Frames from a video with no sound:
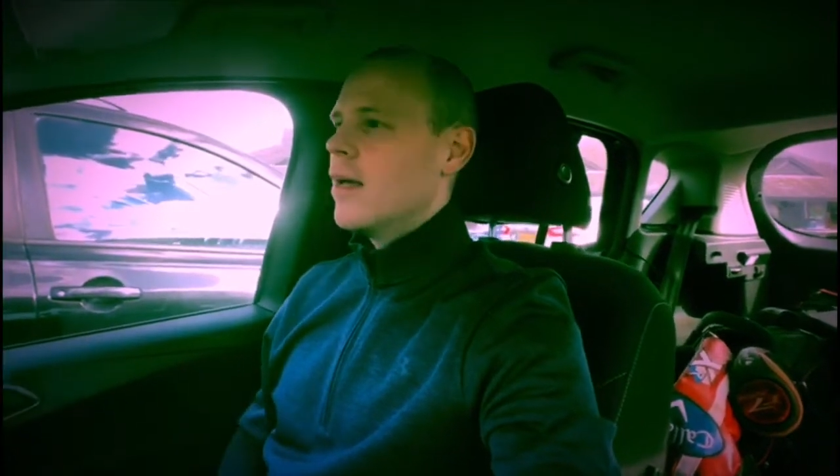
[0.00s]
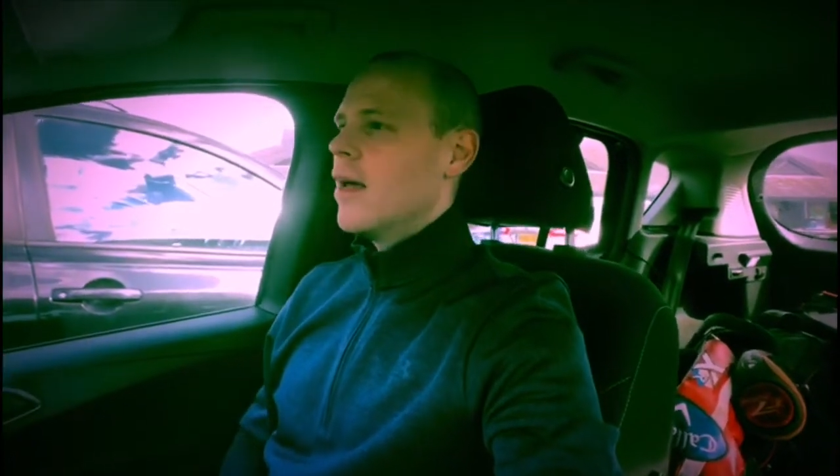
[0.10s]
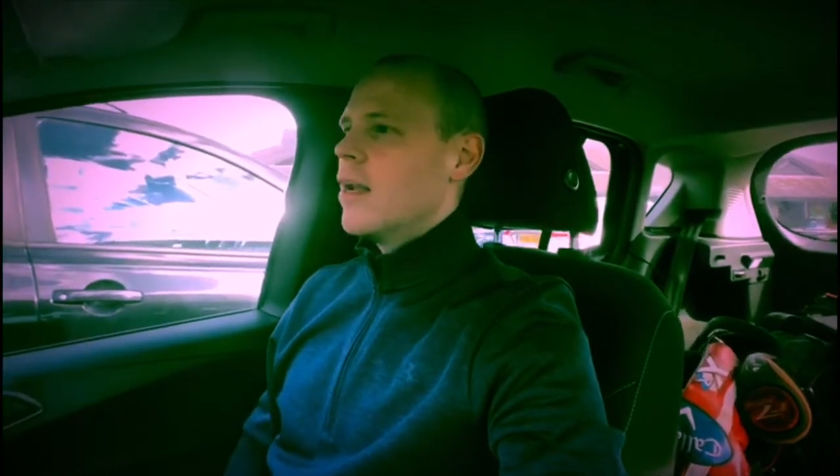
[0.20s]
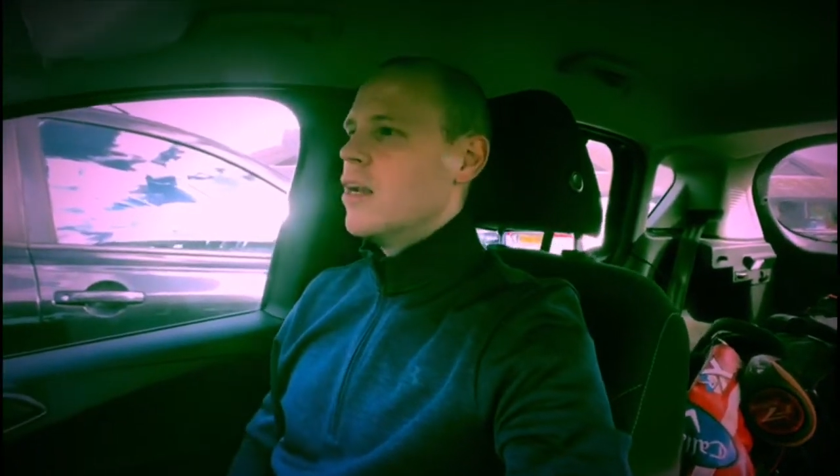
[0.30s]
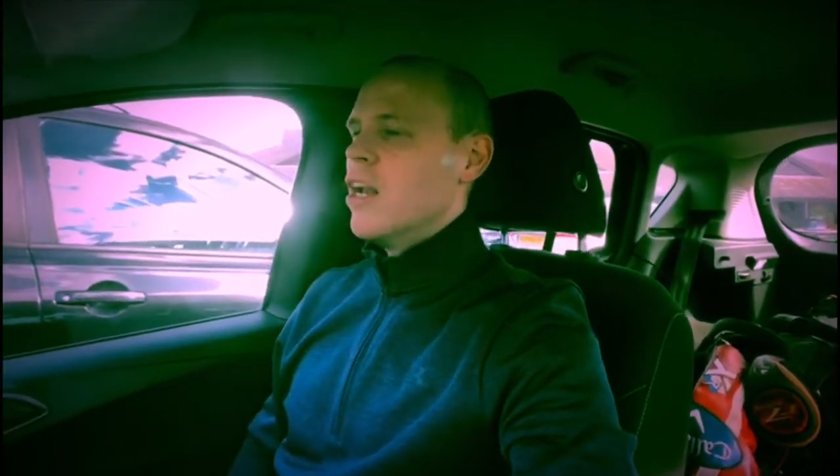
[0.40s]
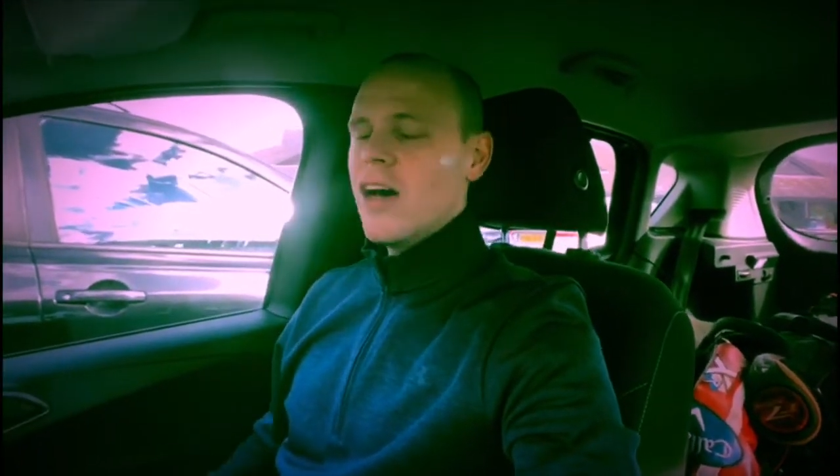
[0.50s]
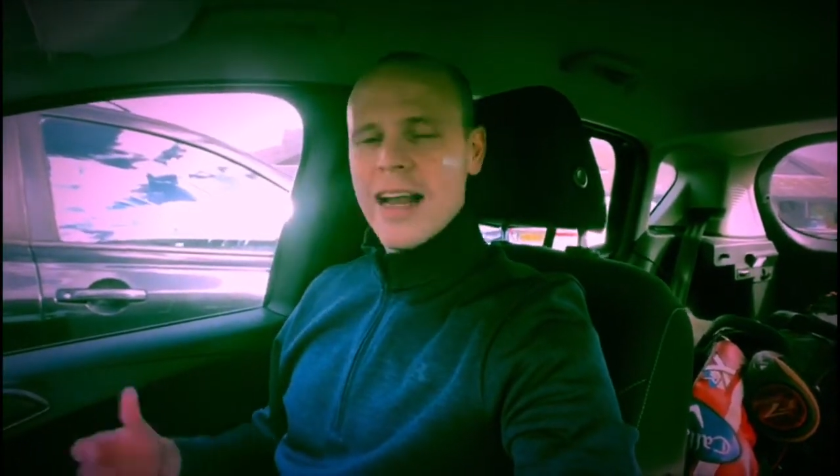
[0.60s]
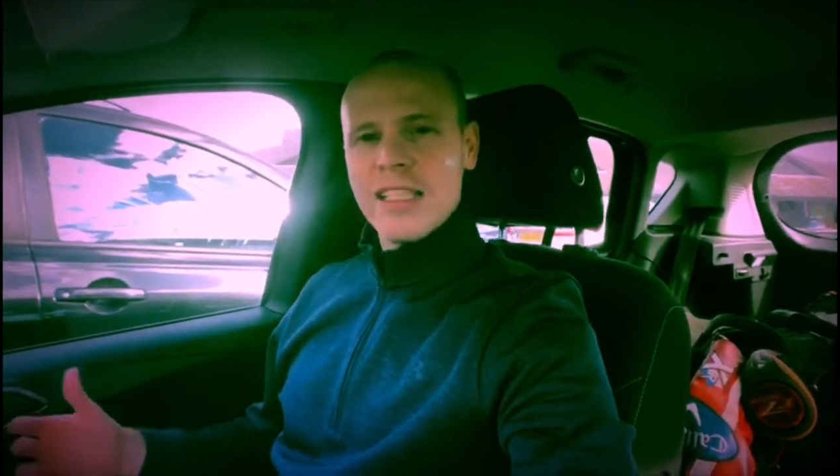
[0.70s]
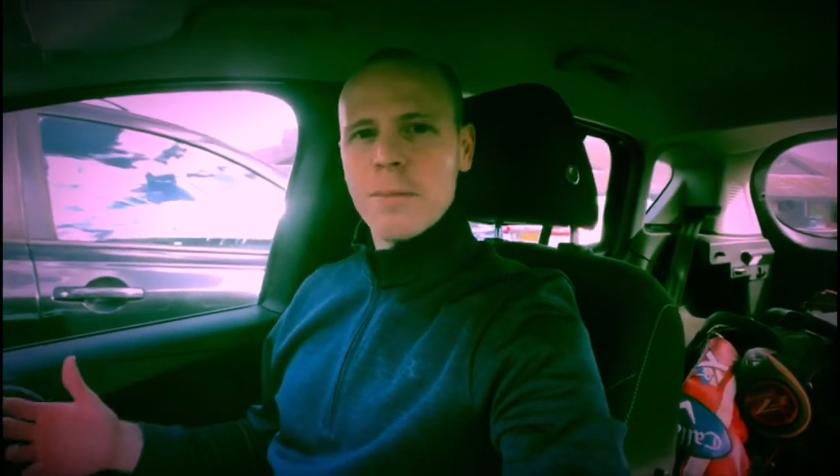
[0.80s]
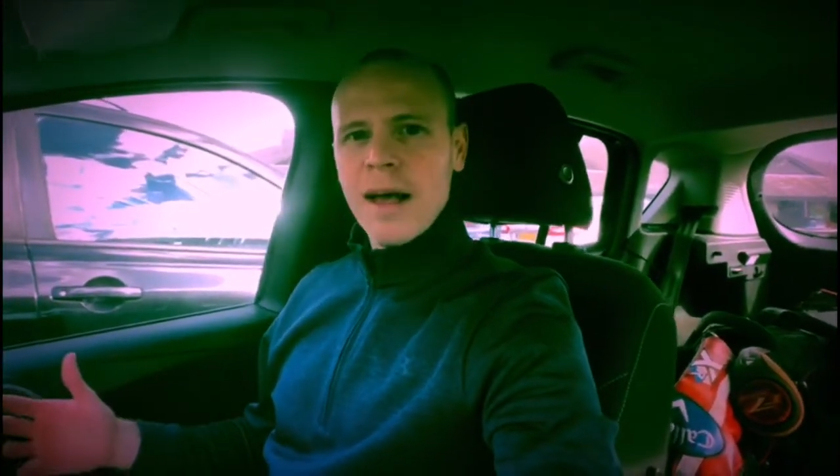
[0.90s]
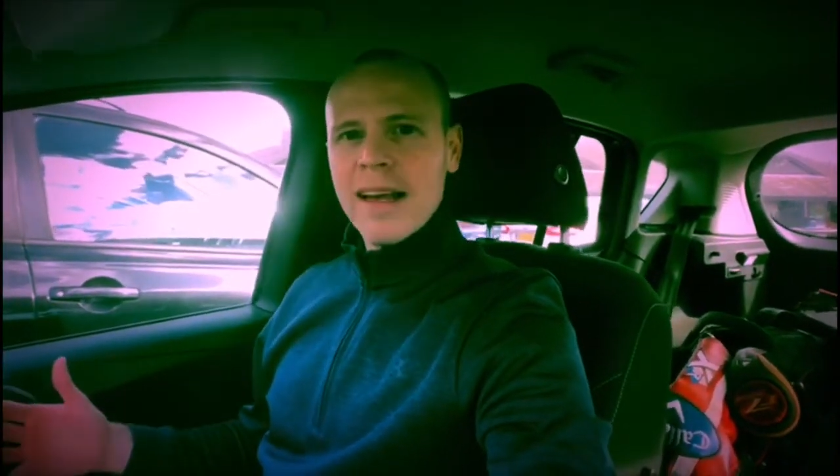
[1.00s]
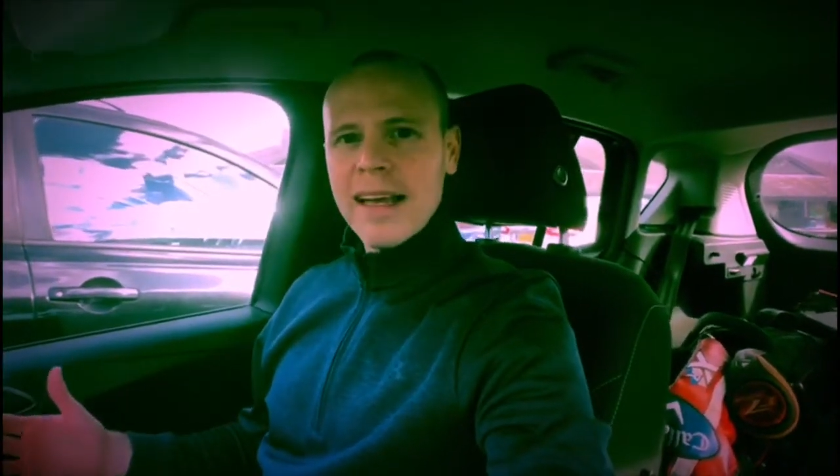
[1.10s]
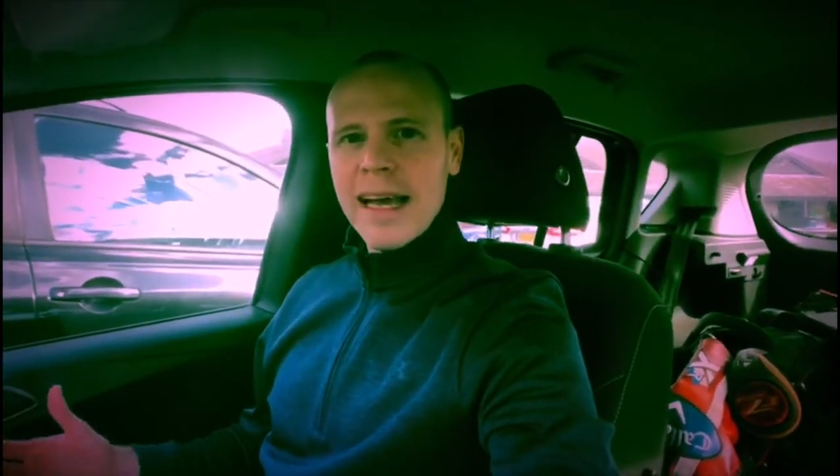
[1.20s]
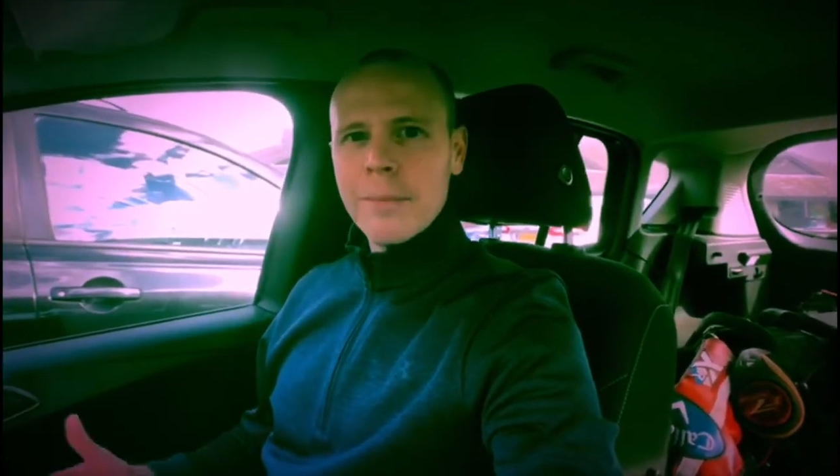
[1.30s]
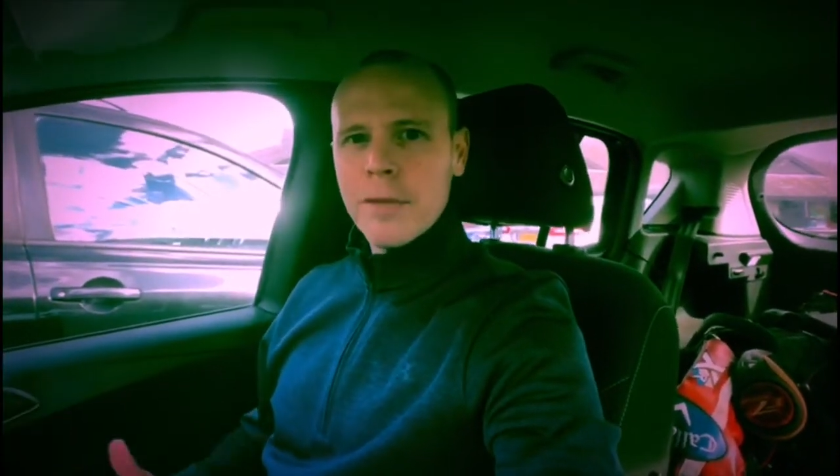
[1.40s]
Learn how to play the game,